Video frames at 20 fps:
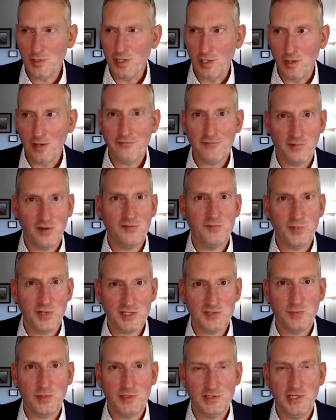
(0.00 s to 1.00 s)
I've
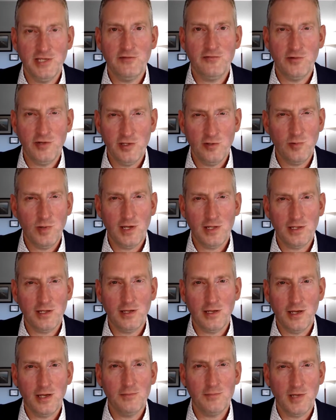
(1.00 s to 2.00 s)
brushed my teeth really
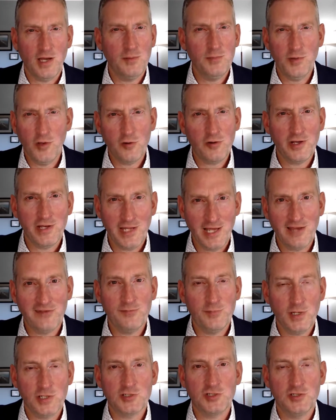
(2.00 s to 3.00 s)
well. I'm not going to have
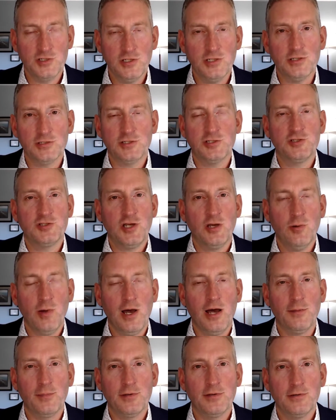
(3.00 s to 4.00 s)
much dirt to show
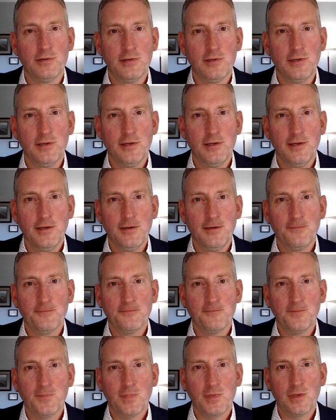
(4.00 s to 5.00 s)
up.
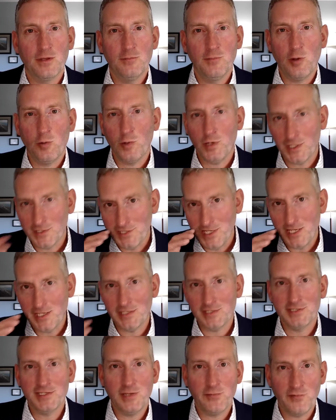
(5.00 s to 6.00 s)
But when I take a
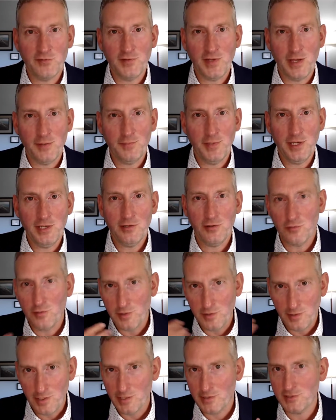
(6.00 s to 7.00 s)
sip from that beaker
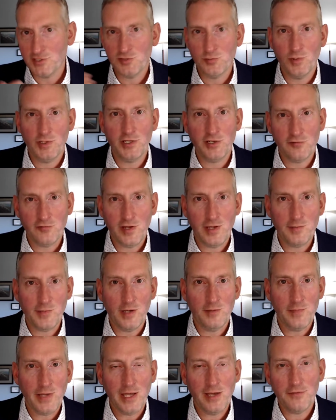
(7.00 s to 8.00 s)
and swill it around my
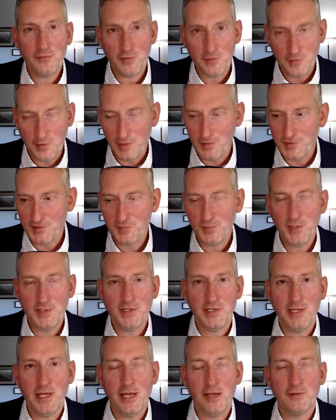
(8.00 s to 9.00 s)
mouth and spit
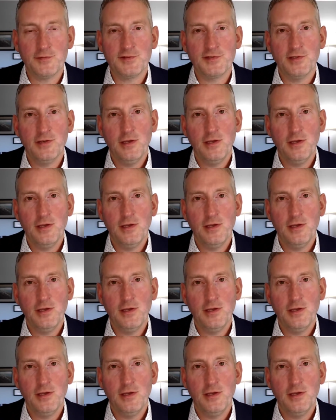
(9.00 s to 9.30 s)
it out,